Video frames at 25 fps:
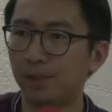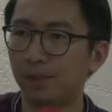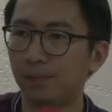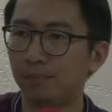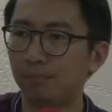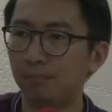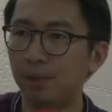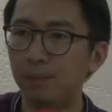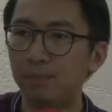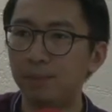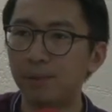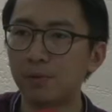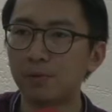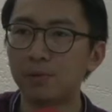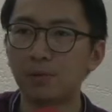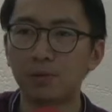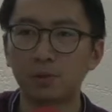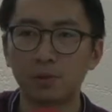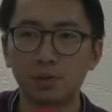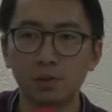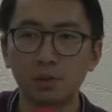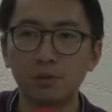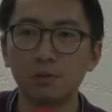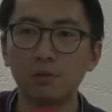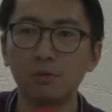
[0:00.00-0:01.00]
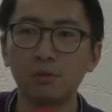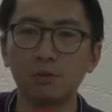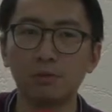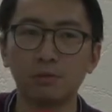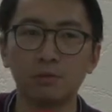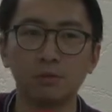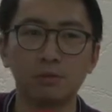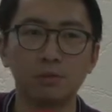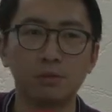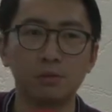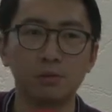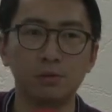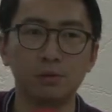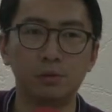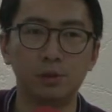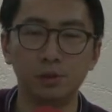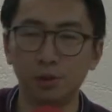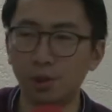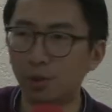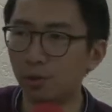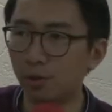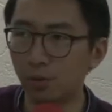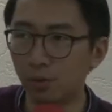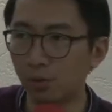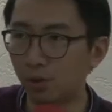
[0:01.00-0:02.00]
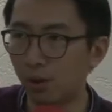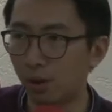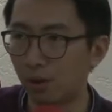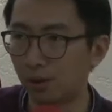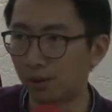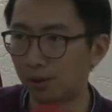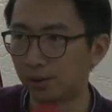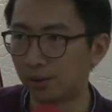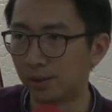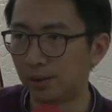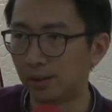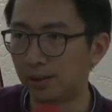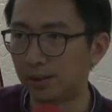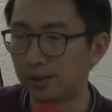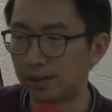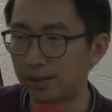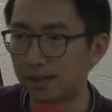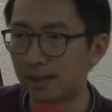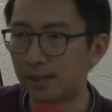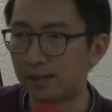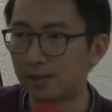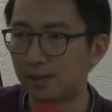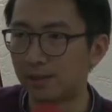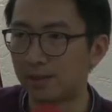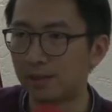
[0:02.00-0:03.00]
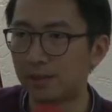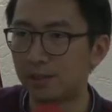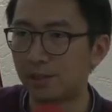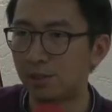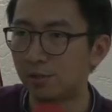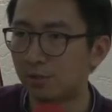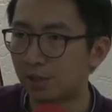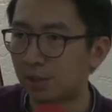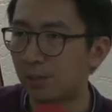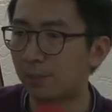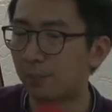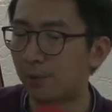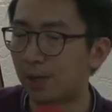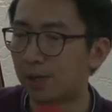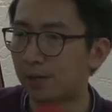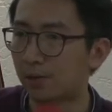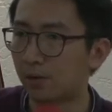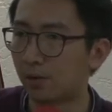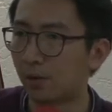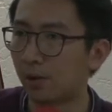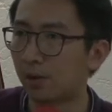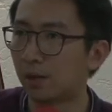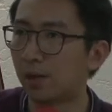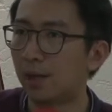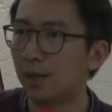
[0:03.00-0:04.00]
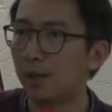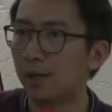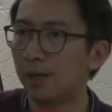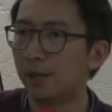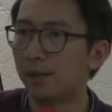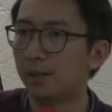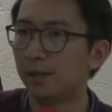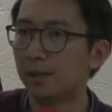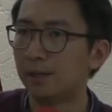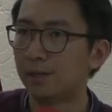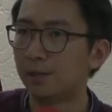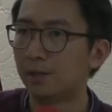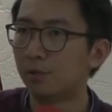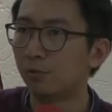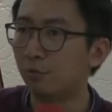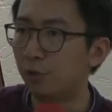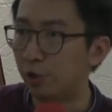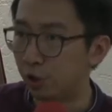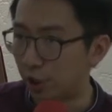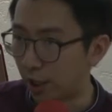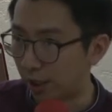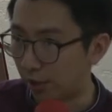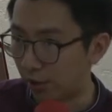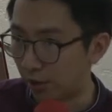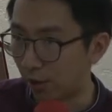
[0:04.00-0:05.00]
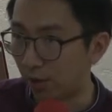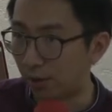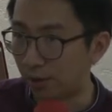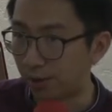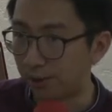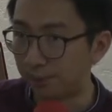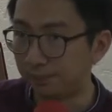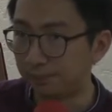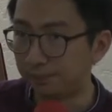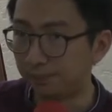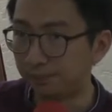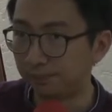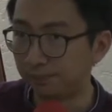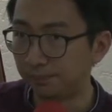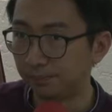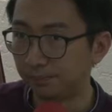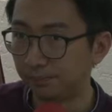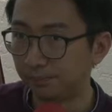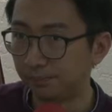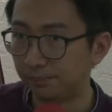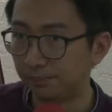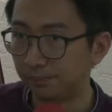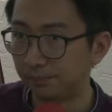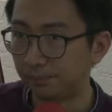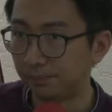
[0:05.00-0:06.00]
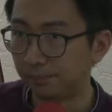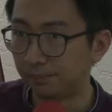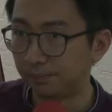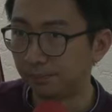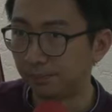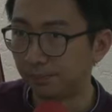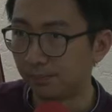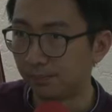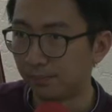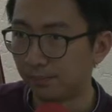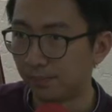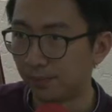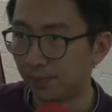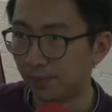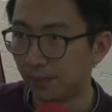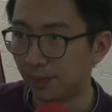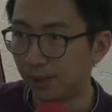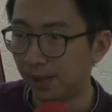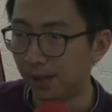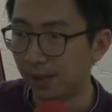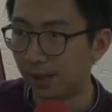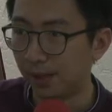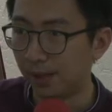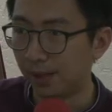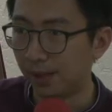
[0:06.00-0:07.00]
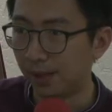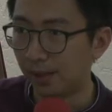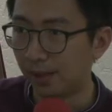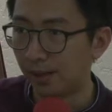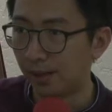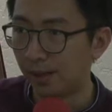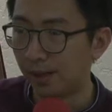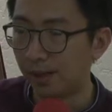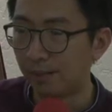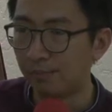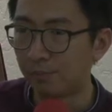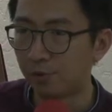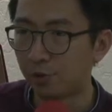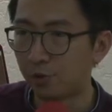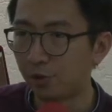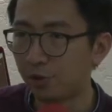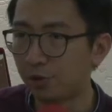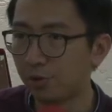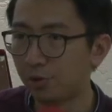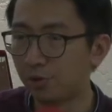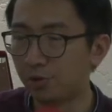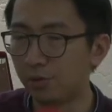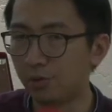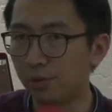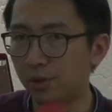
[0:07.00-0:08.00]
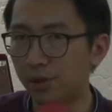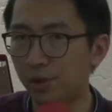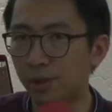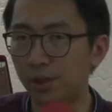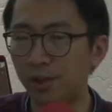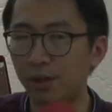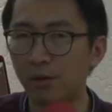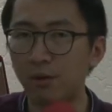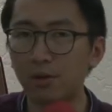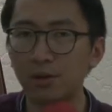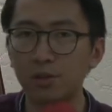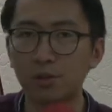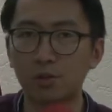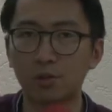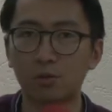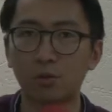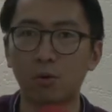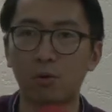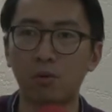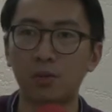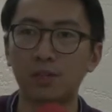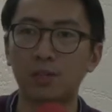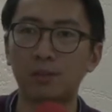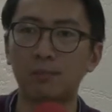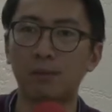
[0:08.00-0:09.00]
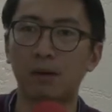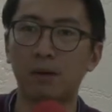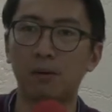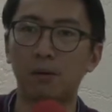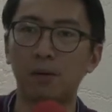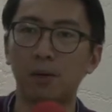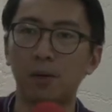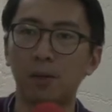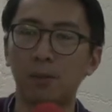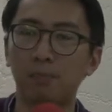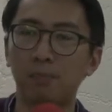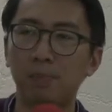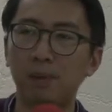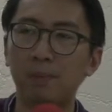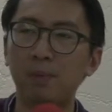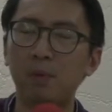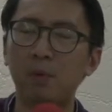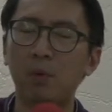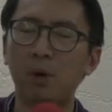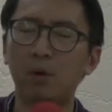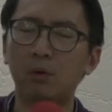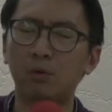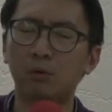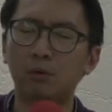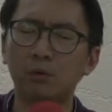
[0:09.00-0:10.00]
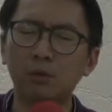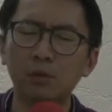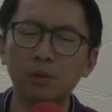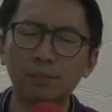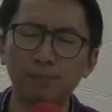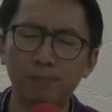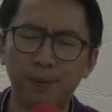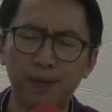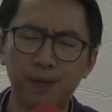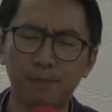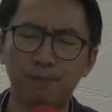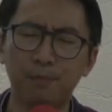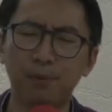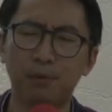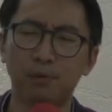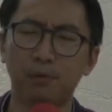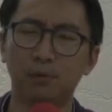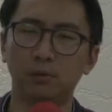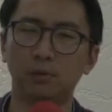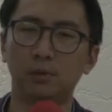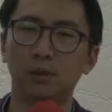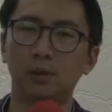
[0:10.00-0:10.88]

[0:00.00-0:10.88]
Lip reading: People still do not know God, in a sense. They still suppress God. They still reject God. Okay? And I'm sure you hear all these stories about people who are good people.